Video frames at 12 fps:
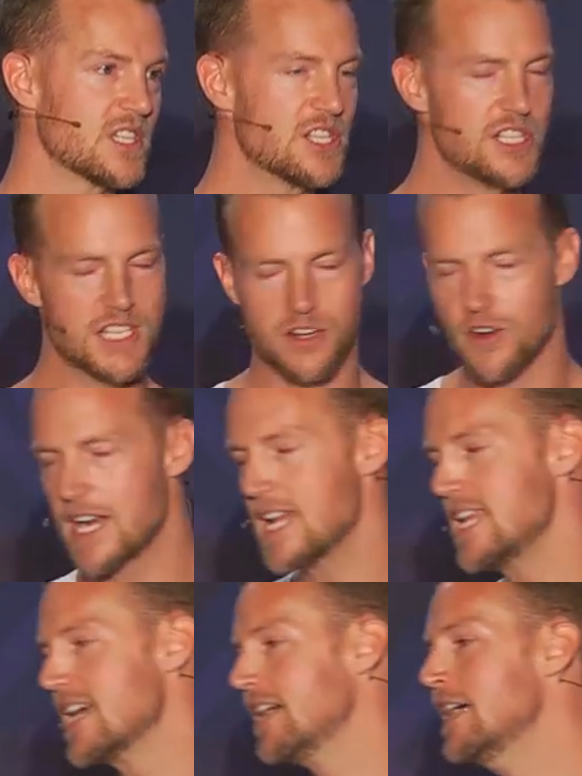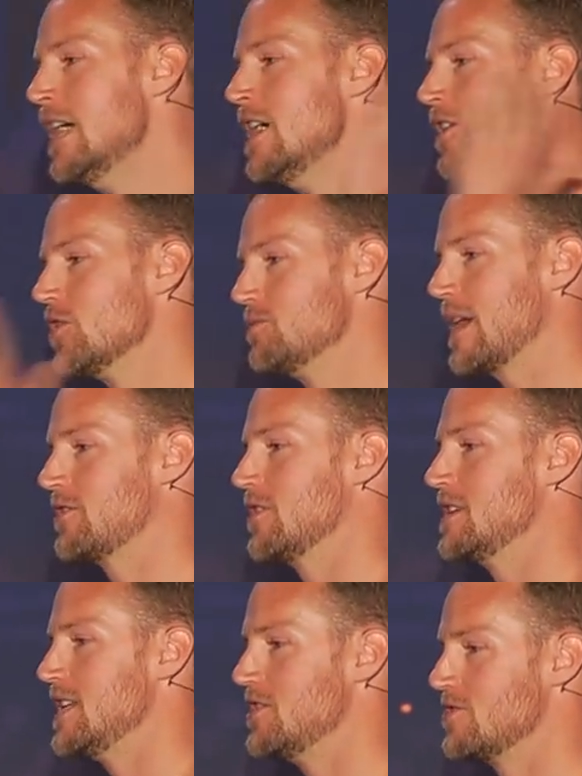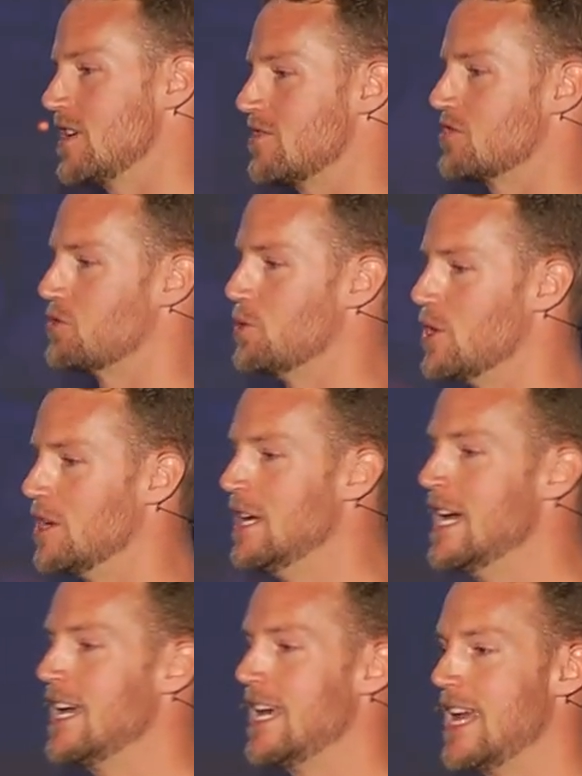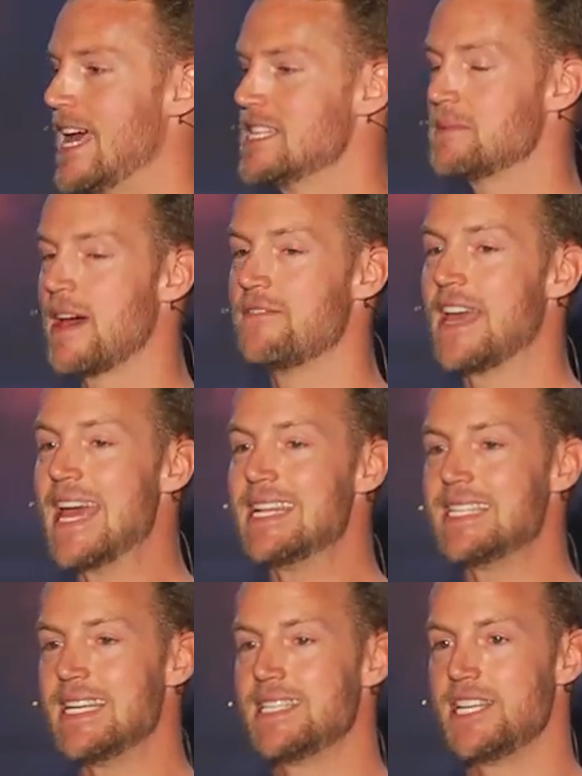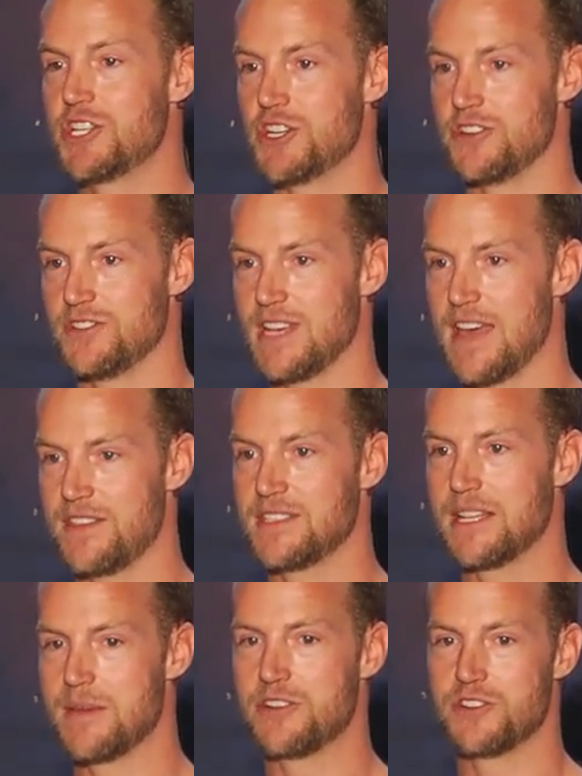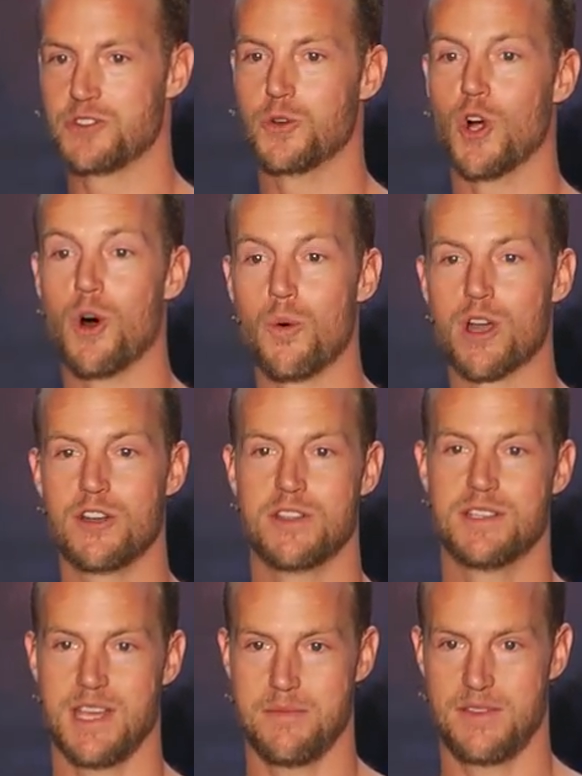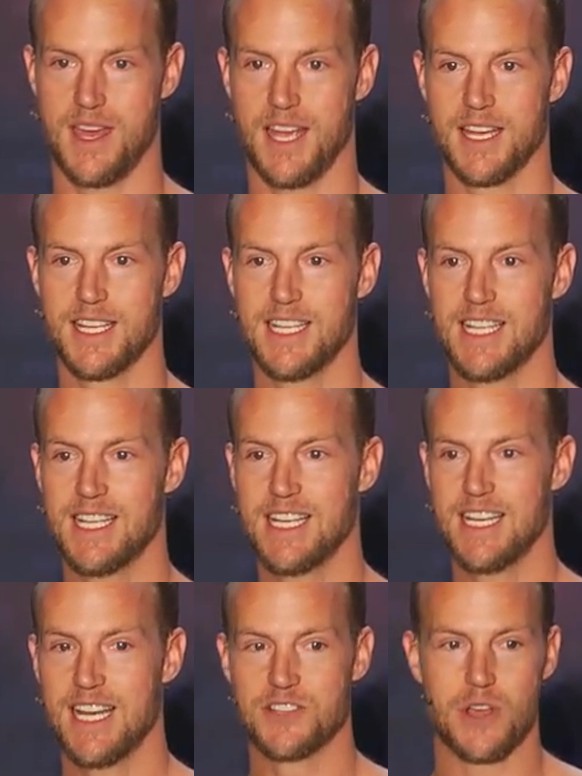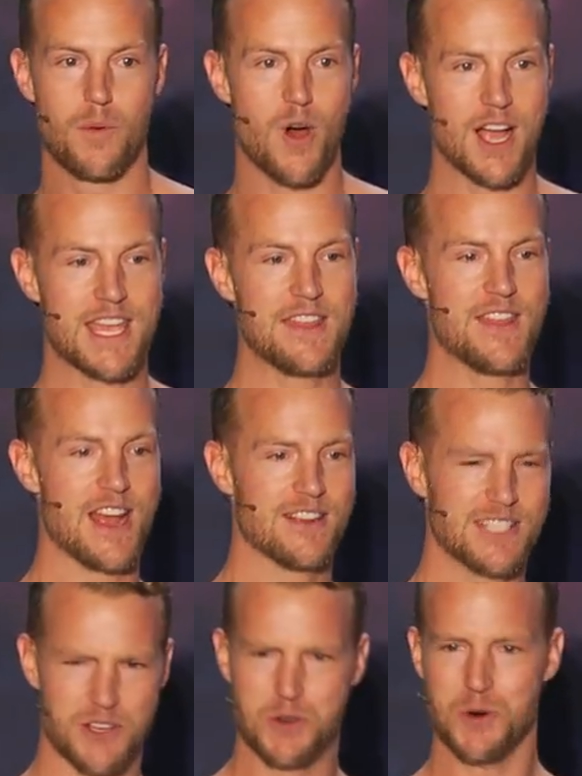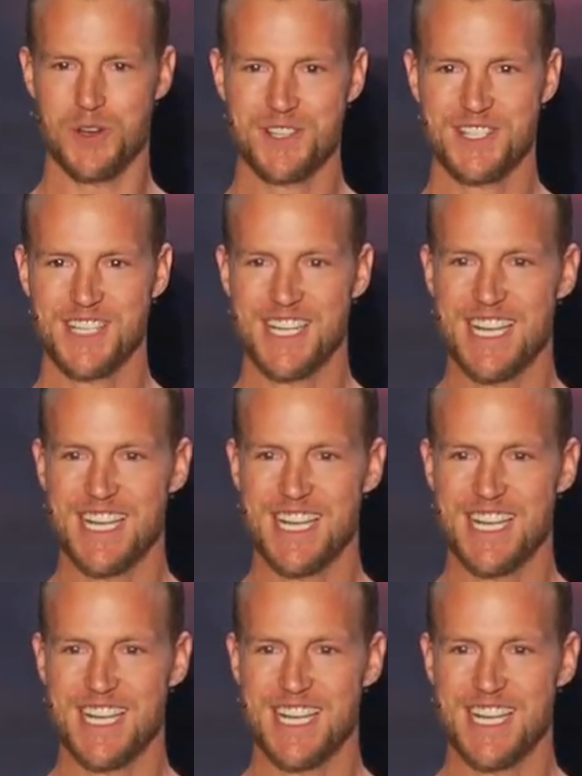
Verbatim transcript: She said, Great idea. Goes back to all the teachers at her school. It ends up having 18 teachers at this elementary school, all want to do the same thing. And so I walk in there. Is that cool?